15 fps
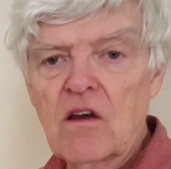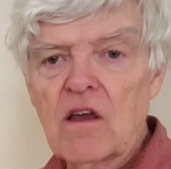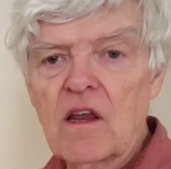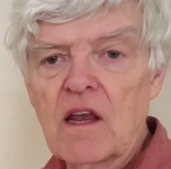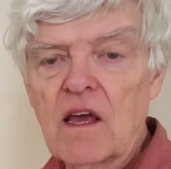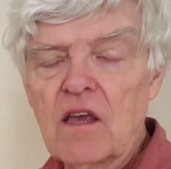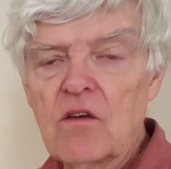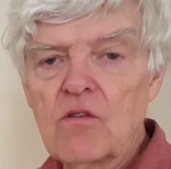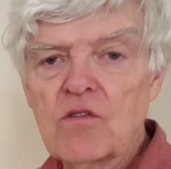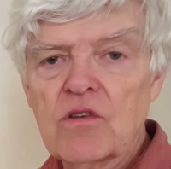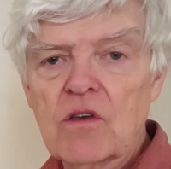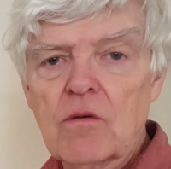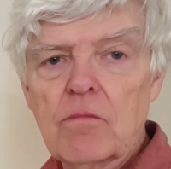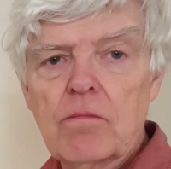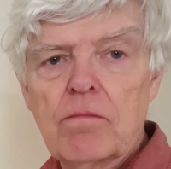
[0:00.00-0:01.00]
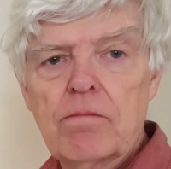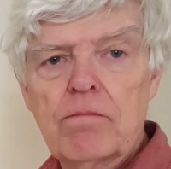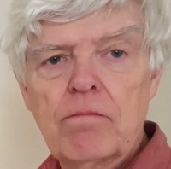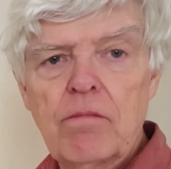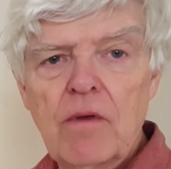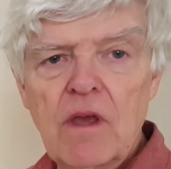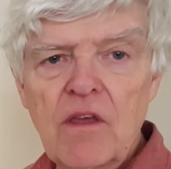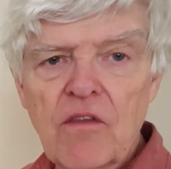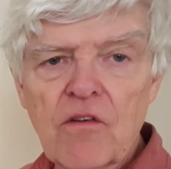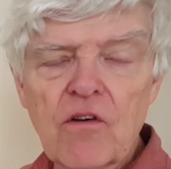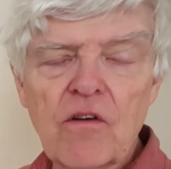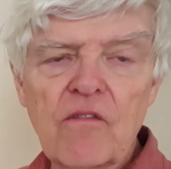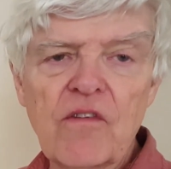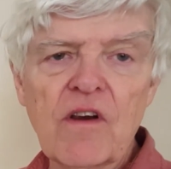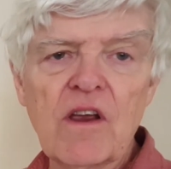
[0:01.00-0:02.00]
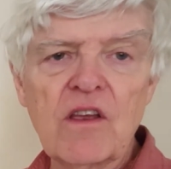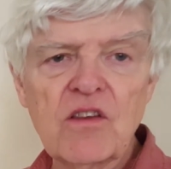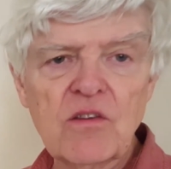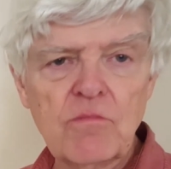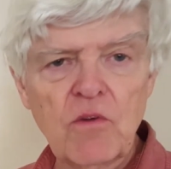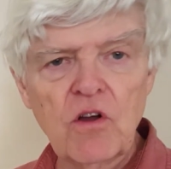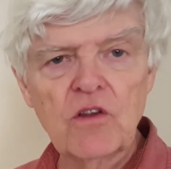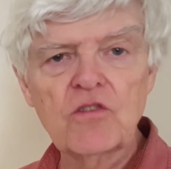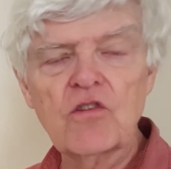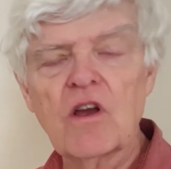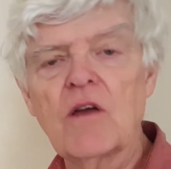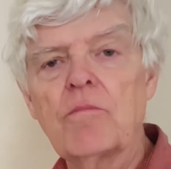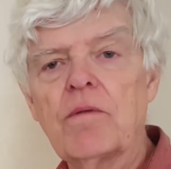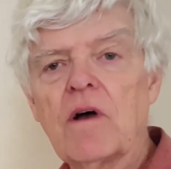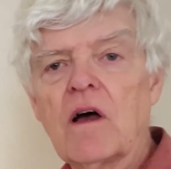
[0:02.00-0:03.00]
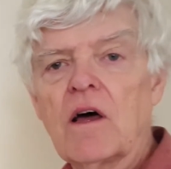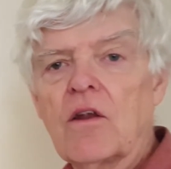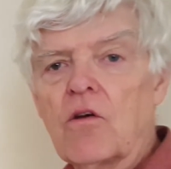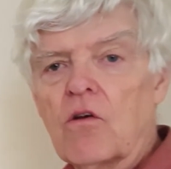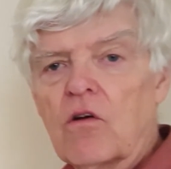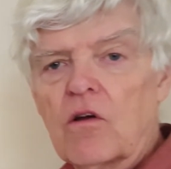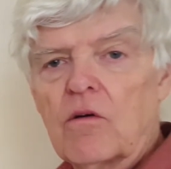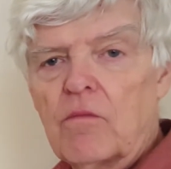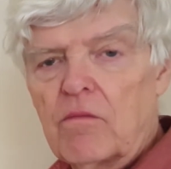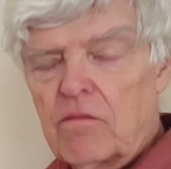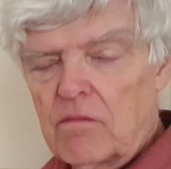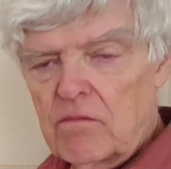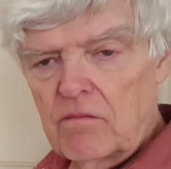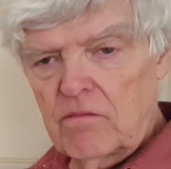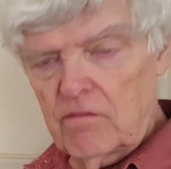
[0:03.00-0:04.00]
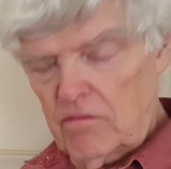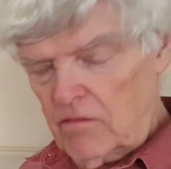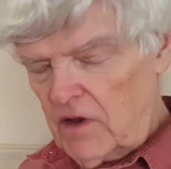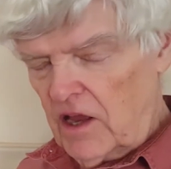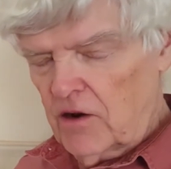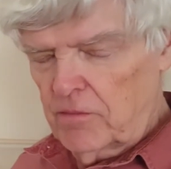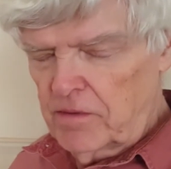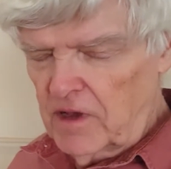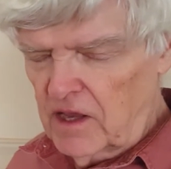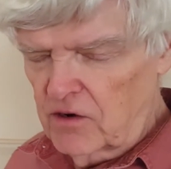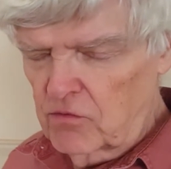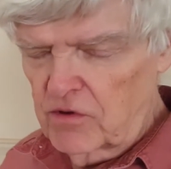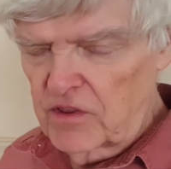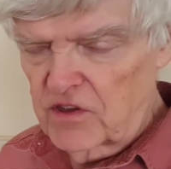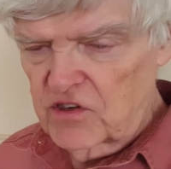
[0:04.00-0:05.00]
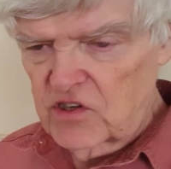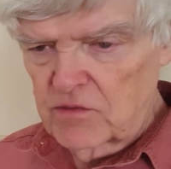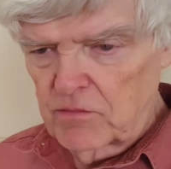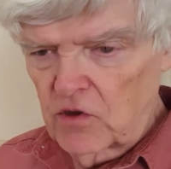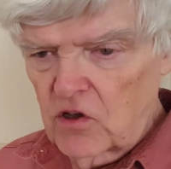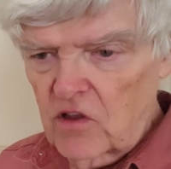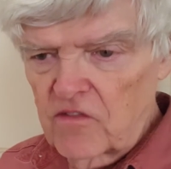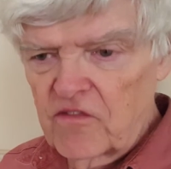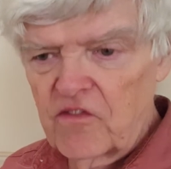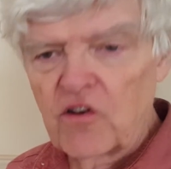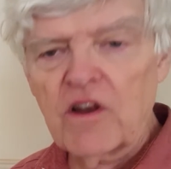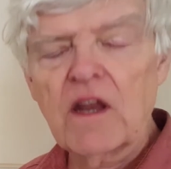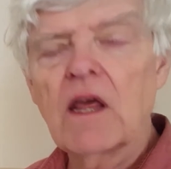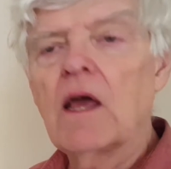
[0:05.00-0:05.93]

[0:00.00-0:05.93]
and I use either a very small tripod or a monopod with a small foot,